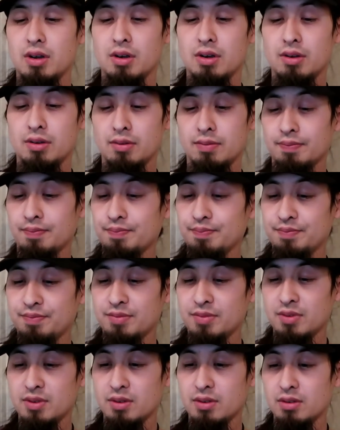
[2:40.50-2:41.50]
And
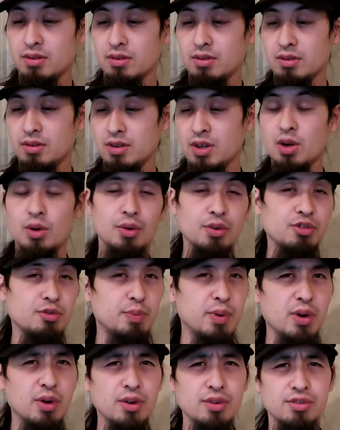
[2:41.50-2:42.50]
you don't
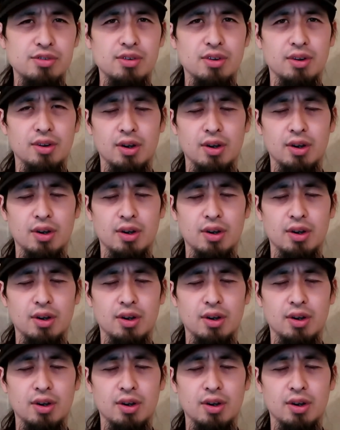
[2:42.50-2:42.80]
experience